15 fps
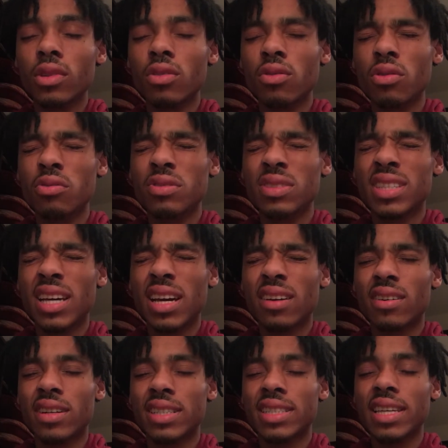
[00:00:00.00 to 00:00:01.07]
what was I
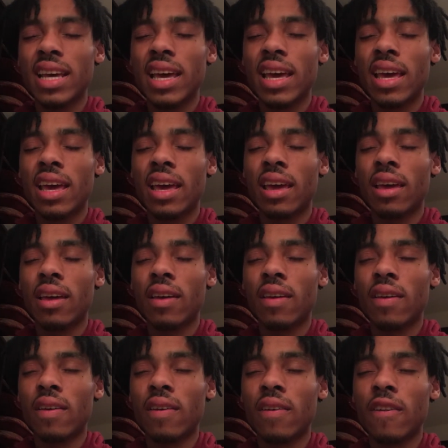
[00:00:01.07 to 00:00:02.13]
gonna say?
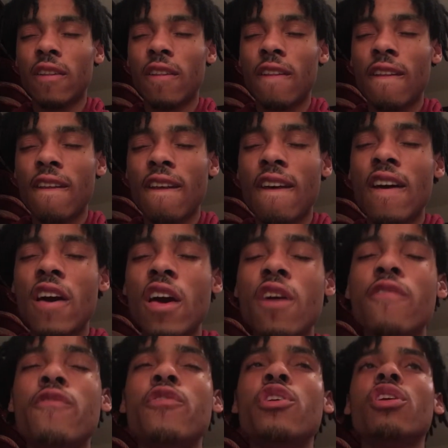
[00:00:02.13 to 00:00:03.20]

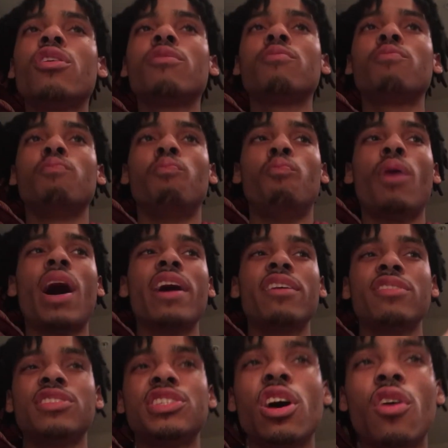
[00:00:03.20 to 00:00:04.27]
If you're by
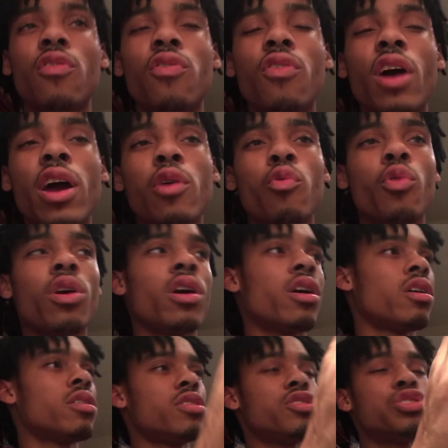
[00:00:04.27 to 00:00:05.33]
yourself, right,
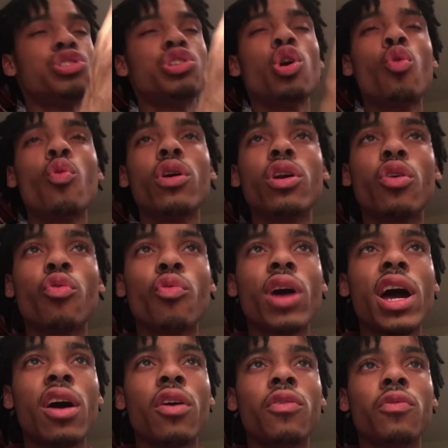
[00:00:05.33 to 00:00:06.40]
where there's no one
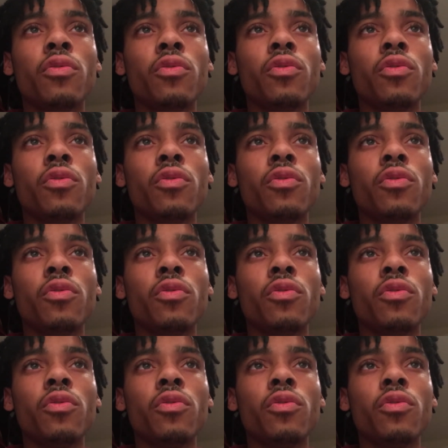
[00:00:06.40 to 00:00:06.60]
around,